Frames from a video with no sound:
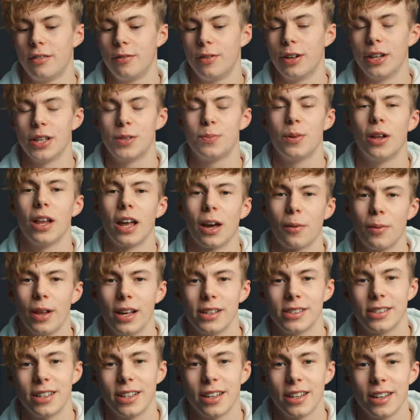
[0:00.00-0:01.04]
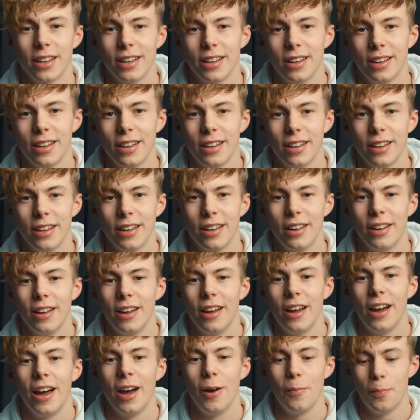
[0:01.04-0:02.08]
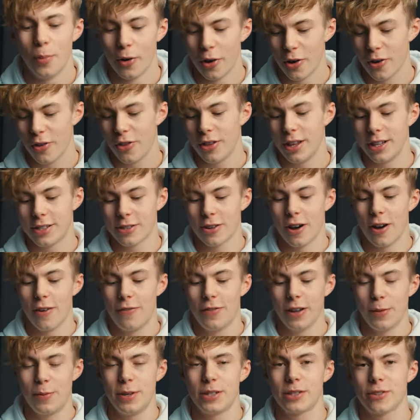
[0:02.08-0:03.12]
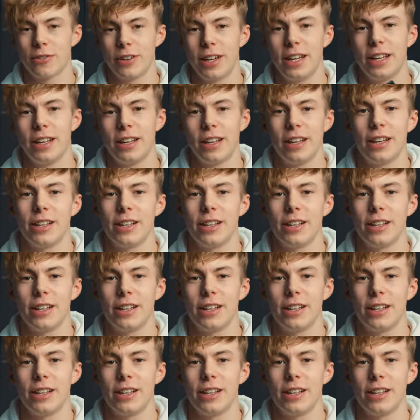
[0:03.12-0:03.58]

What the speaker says: like plastic. But it's got a flippy screen,